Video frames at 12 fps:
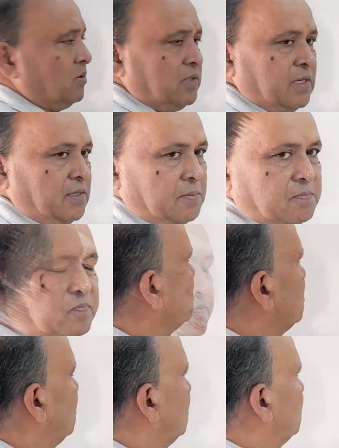You see,
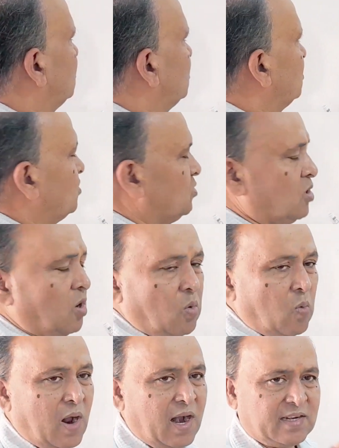the
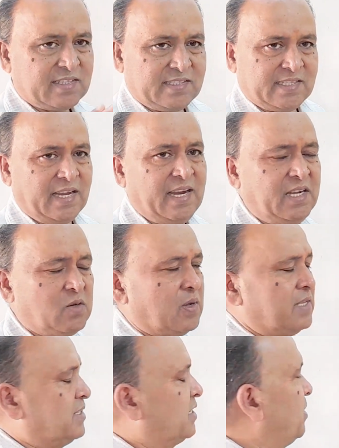word set
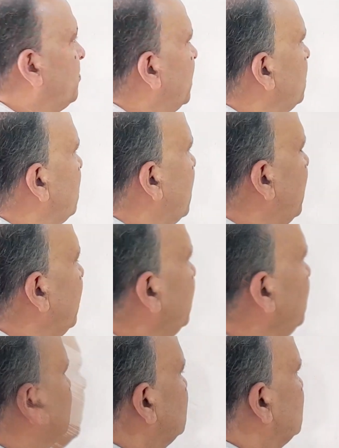was given by